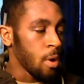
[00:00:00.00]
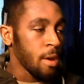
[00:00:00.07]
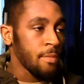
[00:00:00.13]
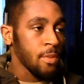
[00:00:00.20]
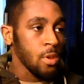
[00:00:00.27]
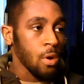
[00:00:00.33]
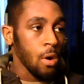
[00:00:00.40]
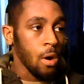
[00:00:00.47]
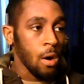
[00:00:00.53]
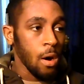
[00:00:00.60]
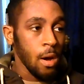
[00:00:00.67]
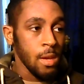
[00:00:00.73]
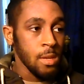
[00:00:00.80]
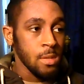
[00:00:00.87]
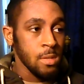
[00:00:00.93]
wherever your
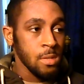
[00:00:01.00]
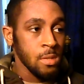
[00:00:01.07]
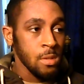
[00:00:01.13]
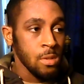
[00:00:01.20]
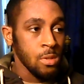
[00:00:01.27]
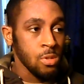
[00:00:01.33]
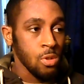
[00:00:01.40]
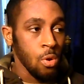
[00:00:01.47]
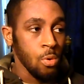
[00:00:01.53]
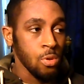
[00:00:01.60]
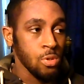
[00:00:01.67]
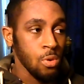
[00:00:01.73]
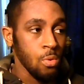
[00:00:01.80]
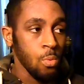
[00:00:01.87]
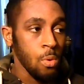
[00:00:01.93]
heart is,
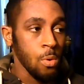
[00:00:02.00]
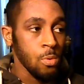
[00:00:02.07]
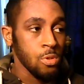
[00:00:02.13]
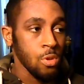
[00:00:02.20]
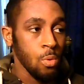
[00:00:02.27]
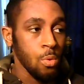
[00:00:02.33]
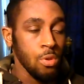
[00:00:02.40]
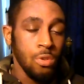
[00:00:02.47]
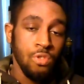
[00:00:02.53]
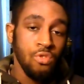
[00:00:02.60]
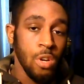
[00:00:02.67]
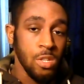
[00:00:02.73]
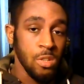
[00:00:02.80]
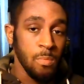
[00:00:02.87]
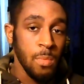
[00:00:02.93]
so will
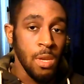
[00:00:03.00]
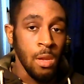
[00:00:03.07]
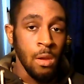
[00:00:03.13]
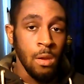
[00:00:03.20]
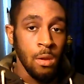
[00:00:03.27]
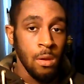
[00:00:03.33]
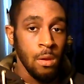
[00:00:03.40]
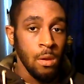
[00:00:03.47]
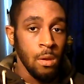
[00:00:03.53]
your treasure be.